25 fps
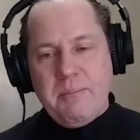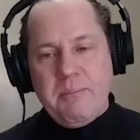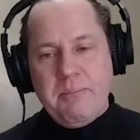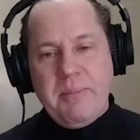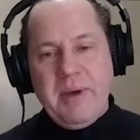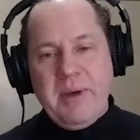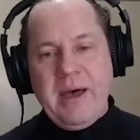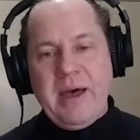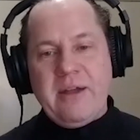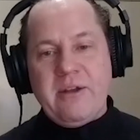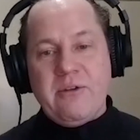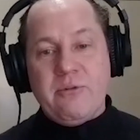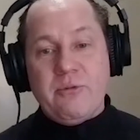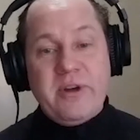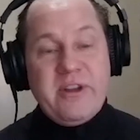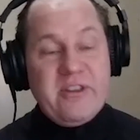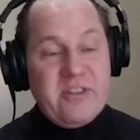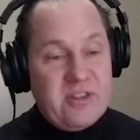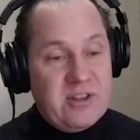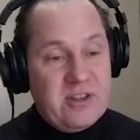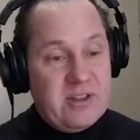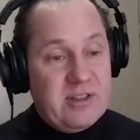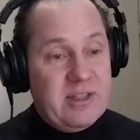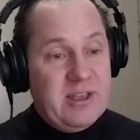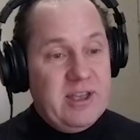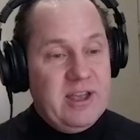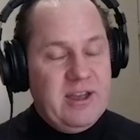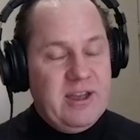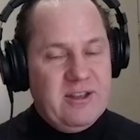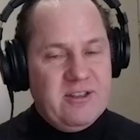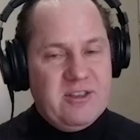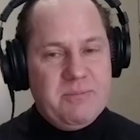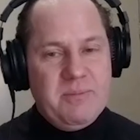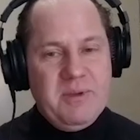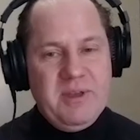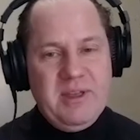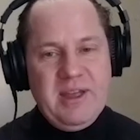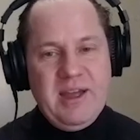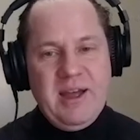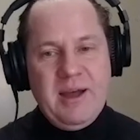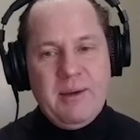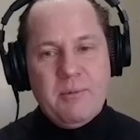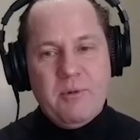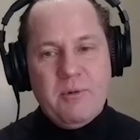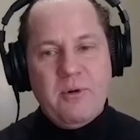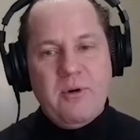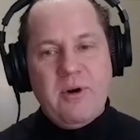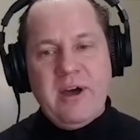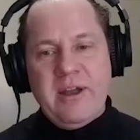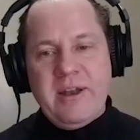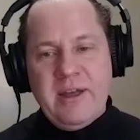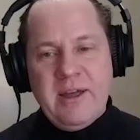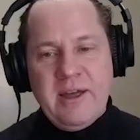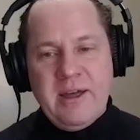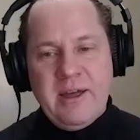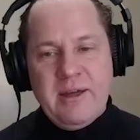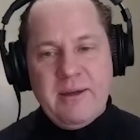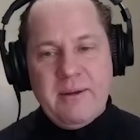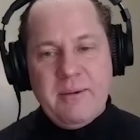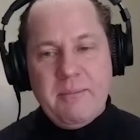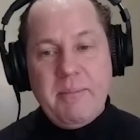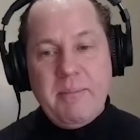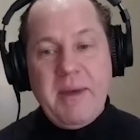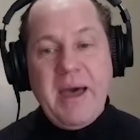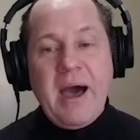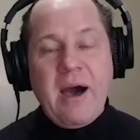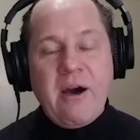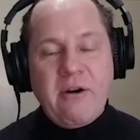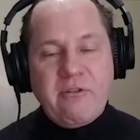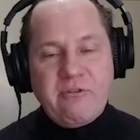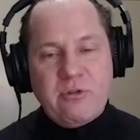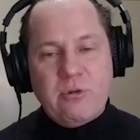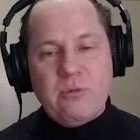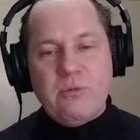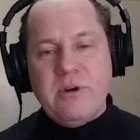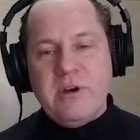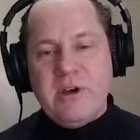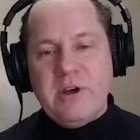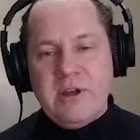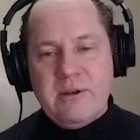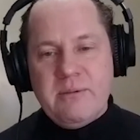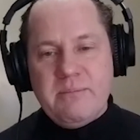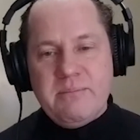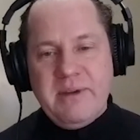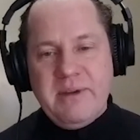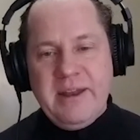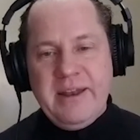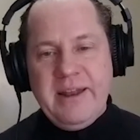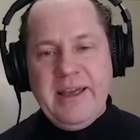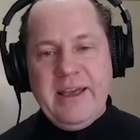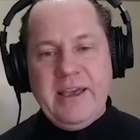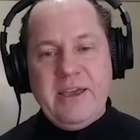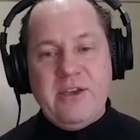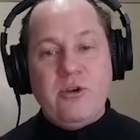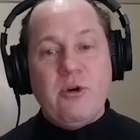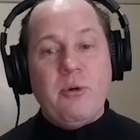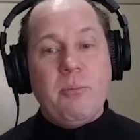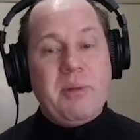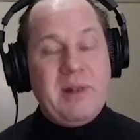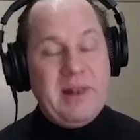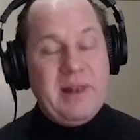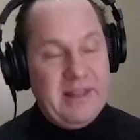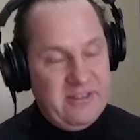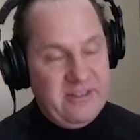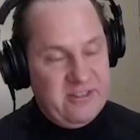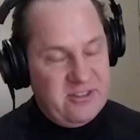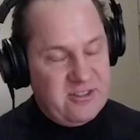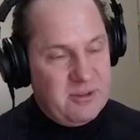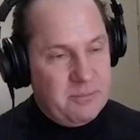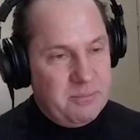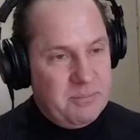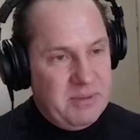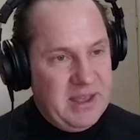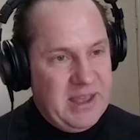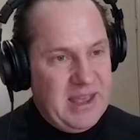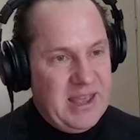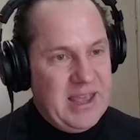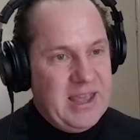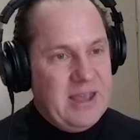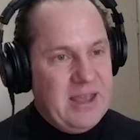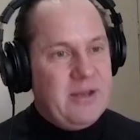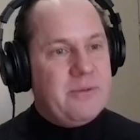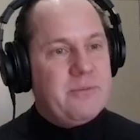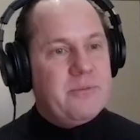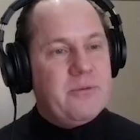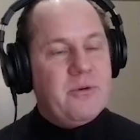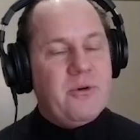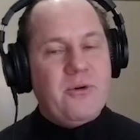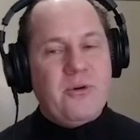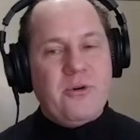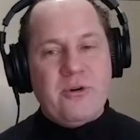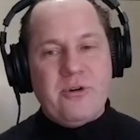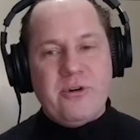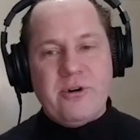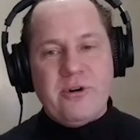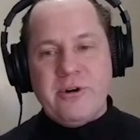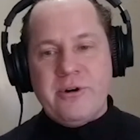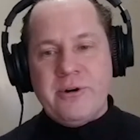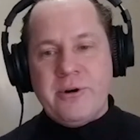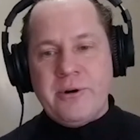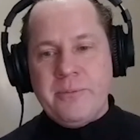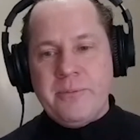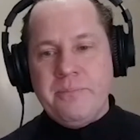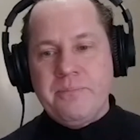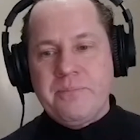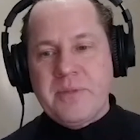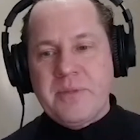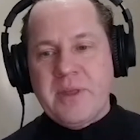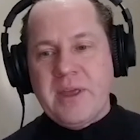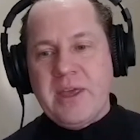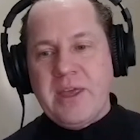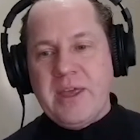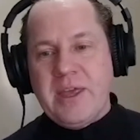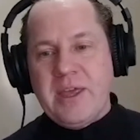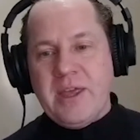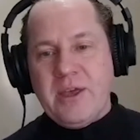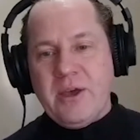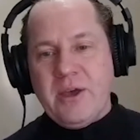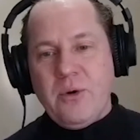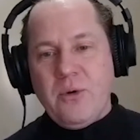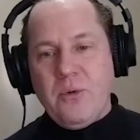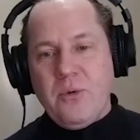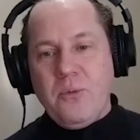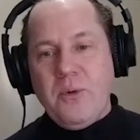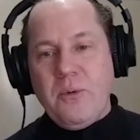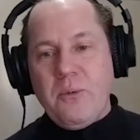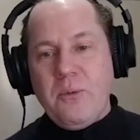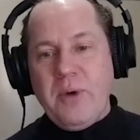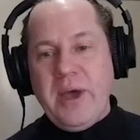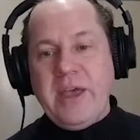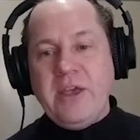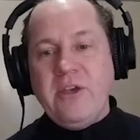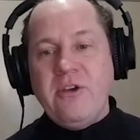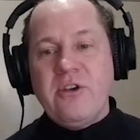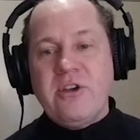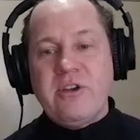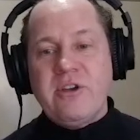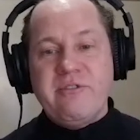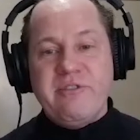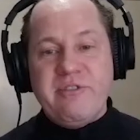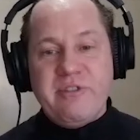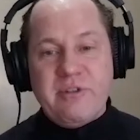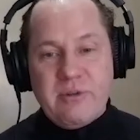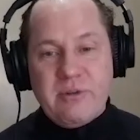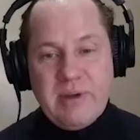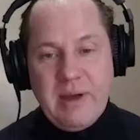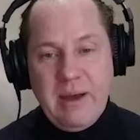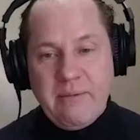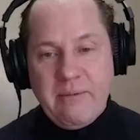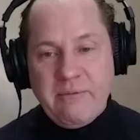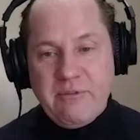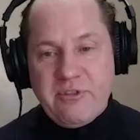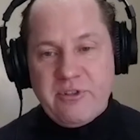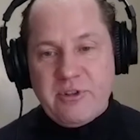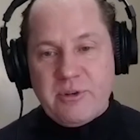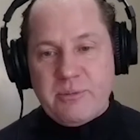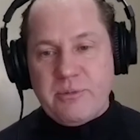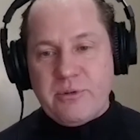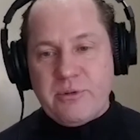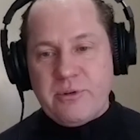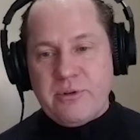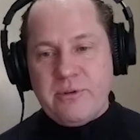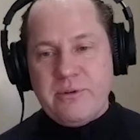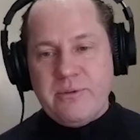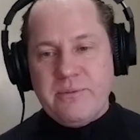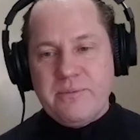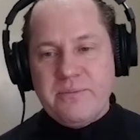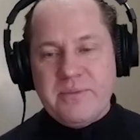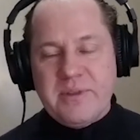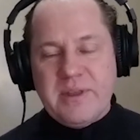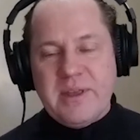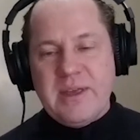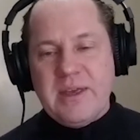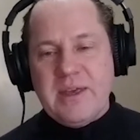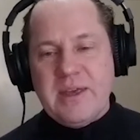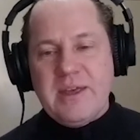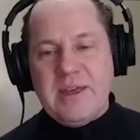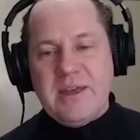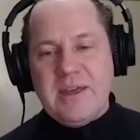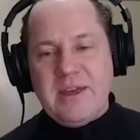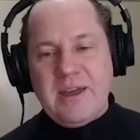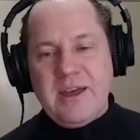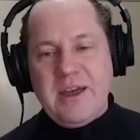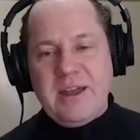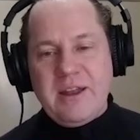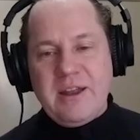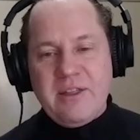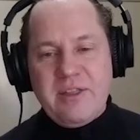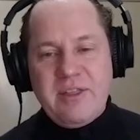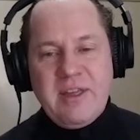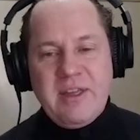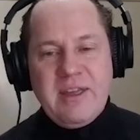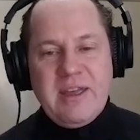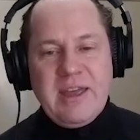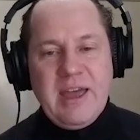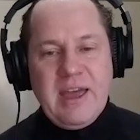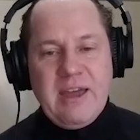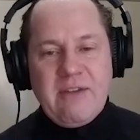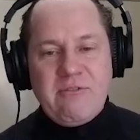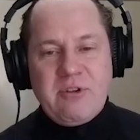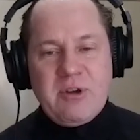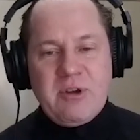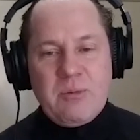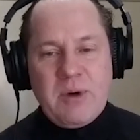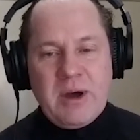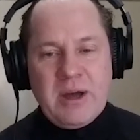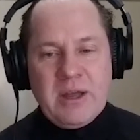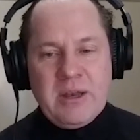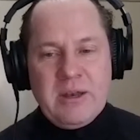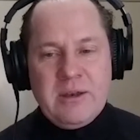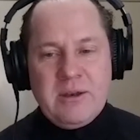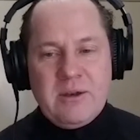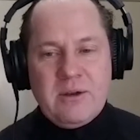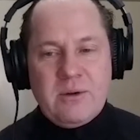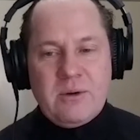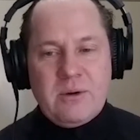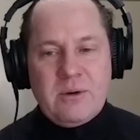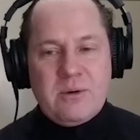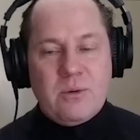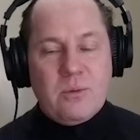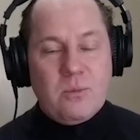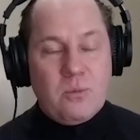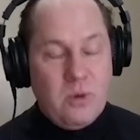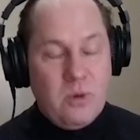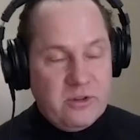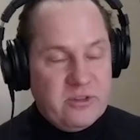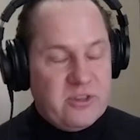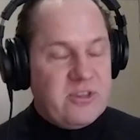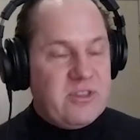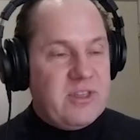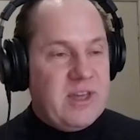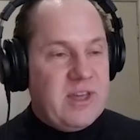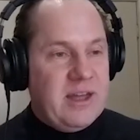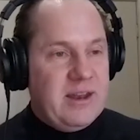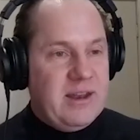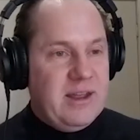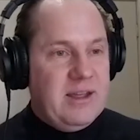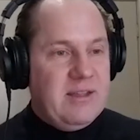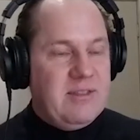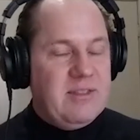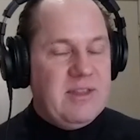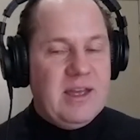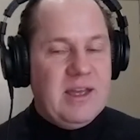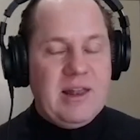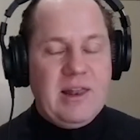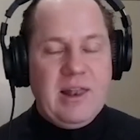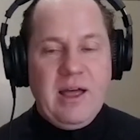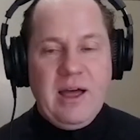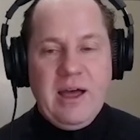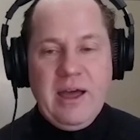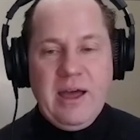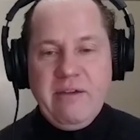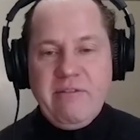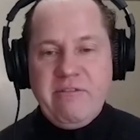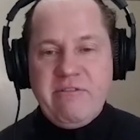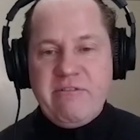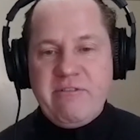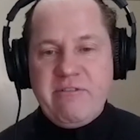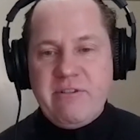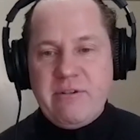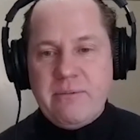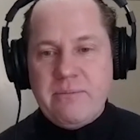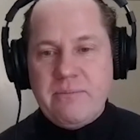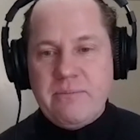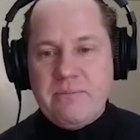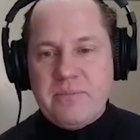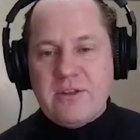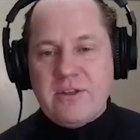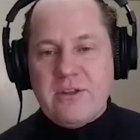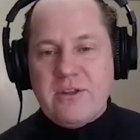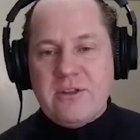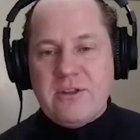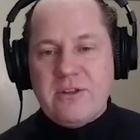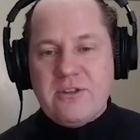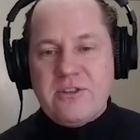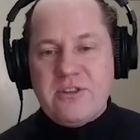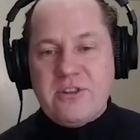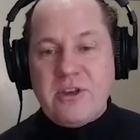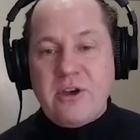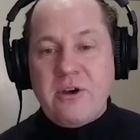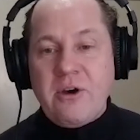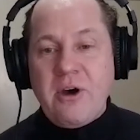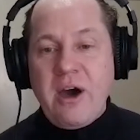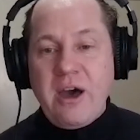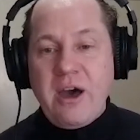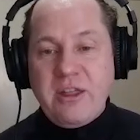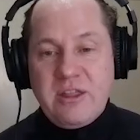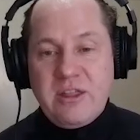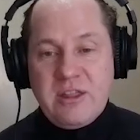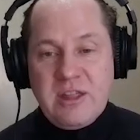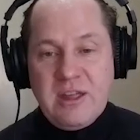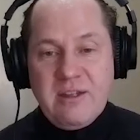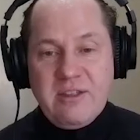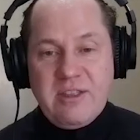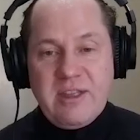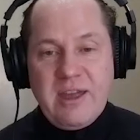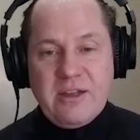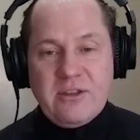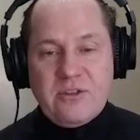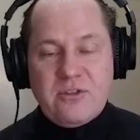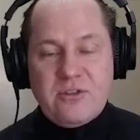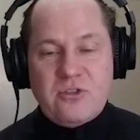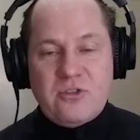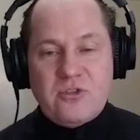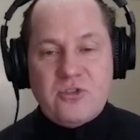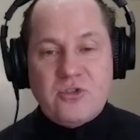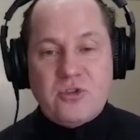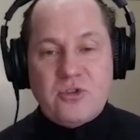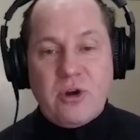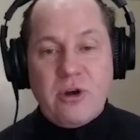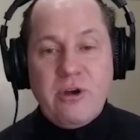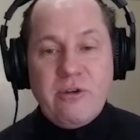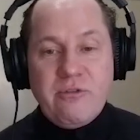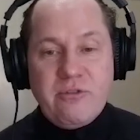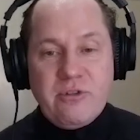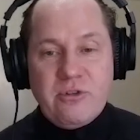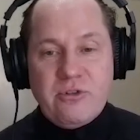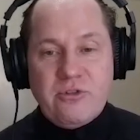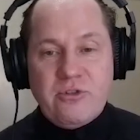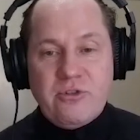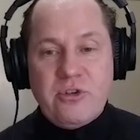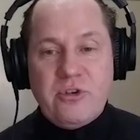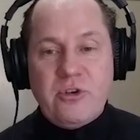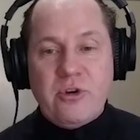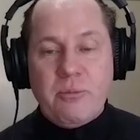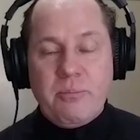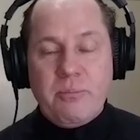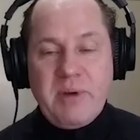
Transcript: but recently it's become quite a powerful word, meaning your place to be or where you can feel comfortable. And I think everyone wants that in their life. So I think that drove you to